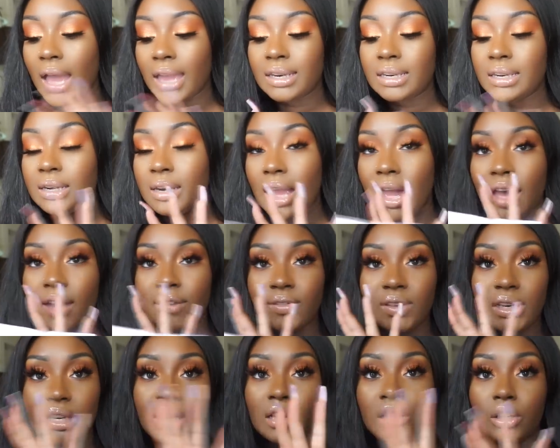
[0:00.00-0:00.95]
I didn't have
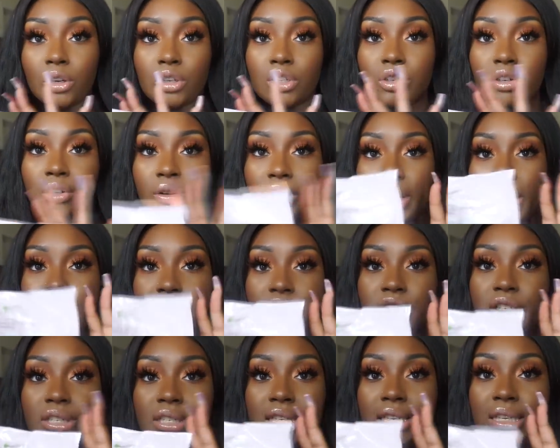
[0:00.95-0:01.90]
any allergic
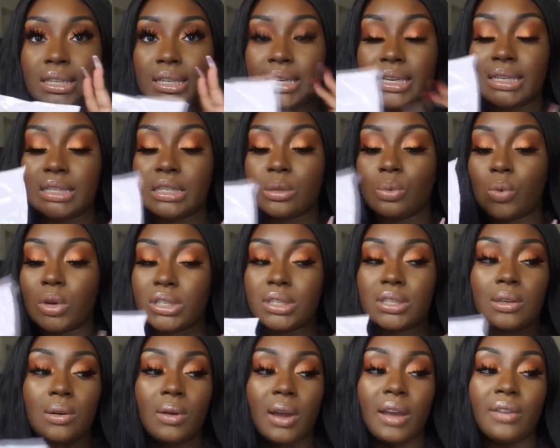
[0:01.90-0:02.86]
reaction to these
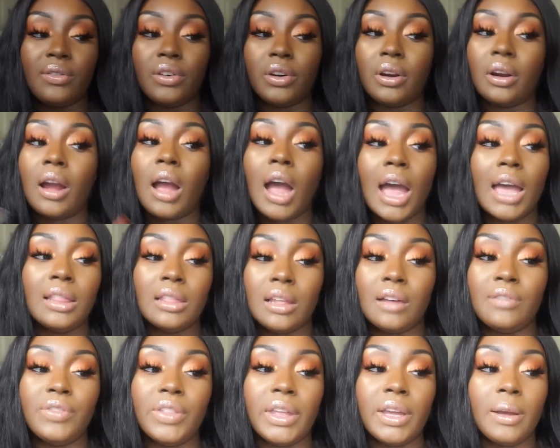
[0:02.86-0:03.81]
whatsoever. I
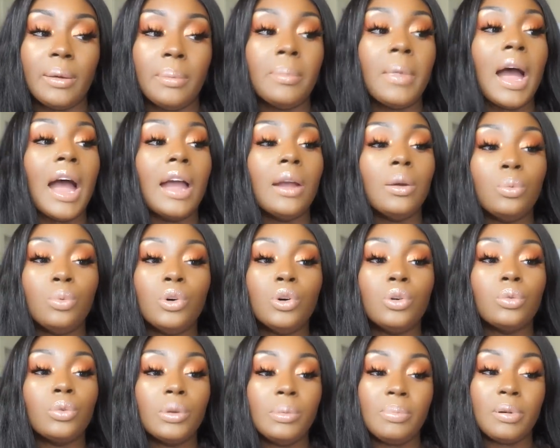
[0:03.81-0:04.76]
love them. I
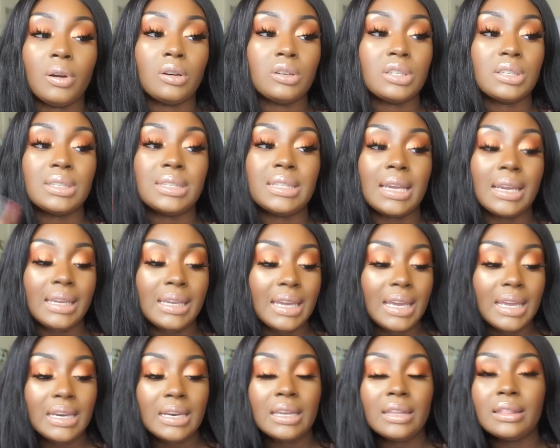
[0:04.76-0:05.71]
will repurchase.
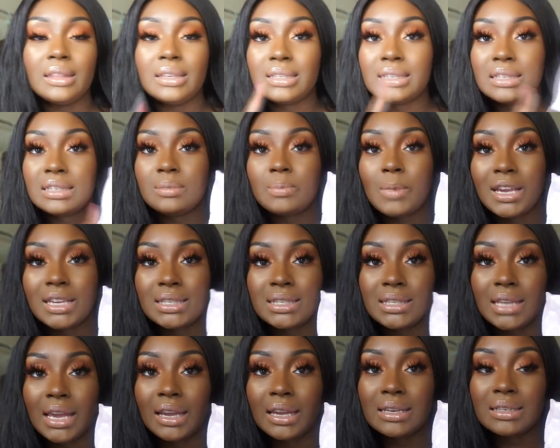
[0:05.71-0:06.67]
Again, this is my
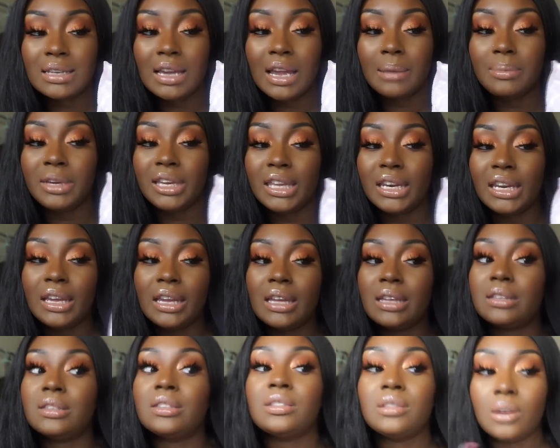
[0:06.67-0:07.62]
second time getting
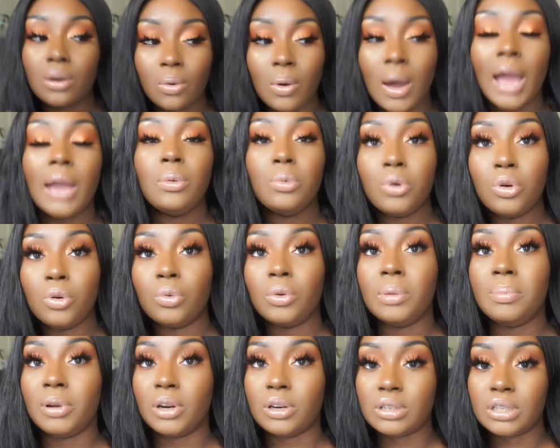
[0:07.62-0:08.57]
it, so I will
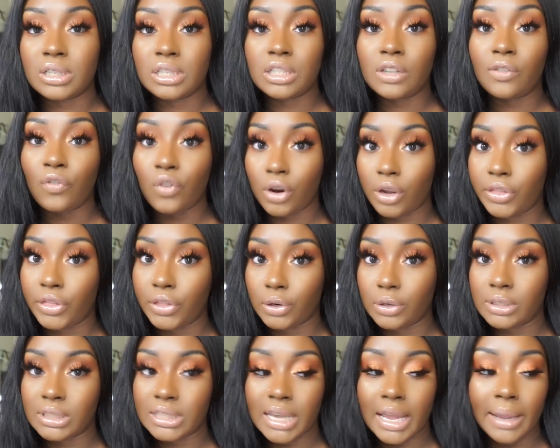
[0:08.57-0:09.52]
repurchase for a
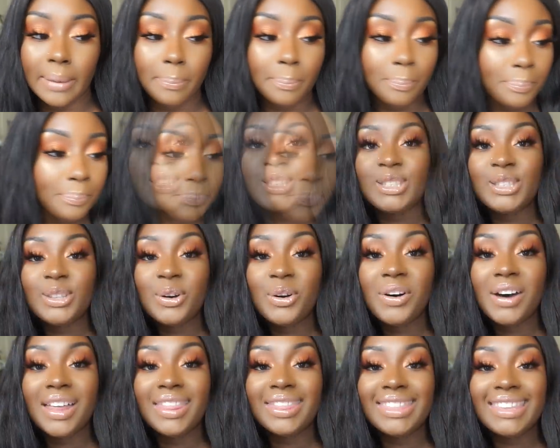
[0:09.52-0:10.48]
third time.
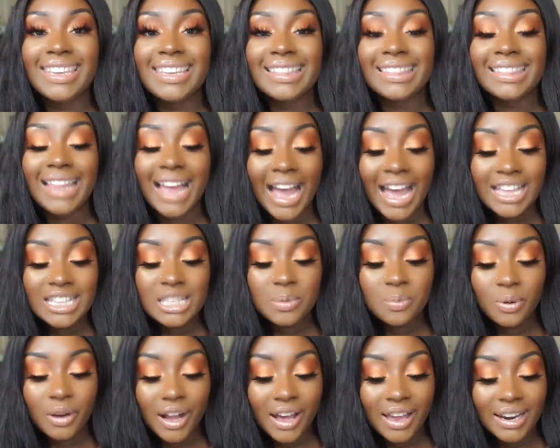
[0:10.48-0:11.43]
So the last
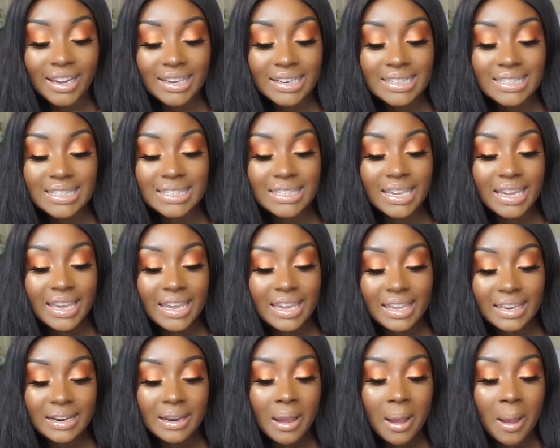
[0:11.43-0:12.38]
products
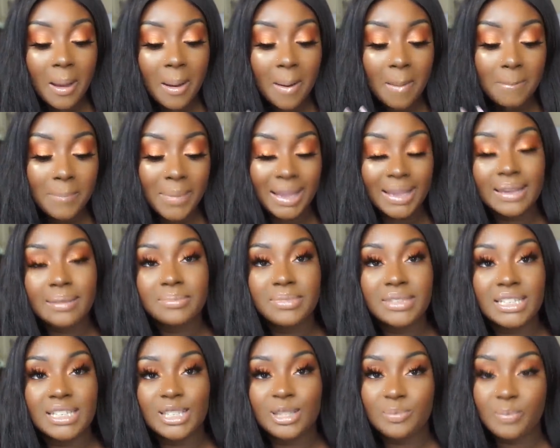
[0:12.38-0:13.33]
in my
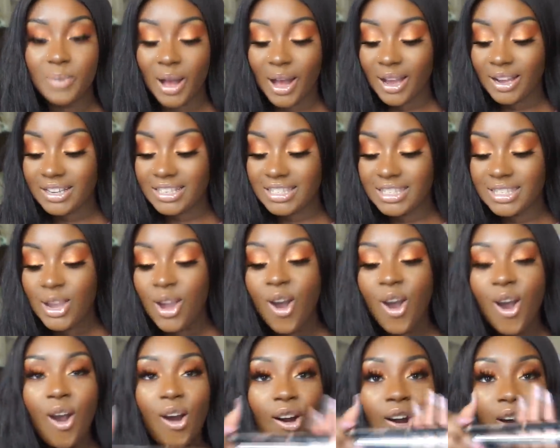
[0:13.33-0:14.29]
empties box
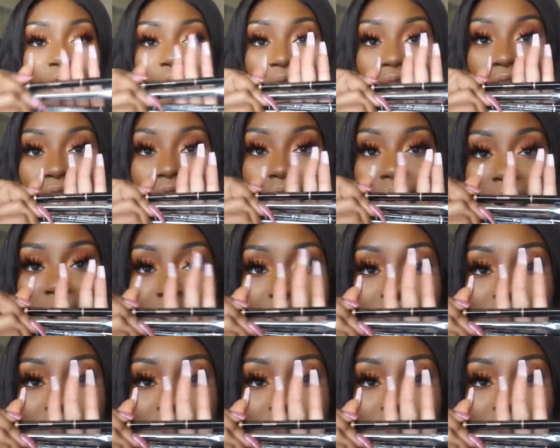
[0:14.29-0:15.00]
are all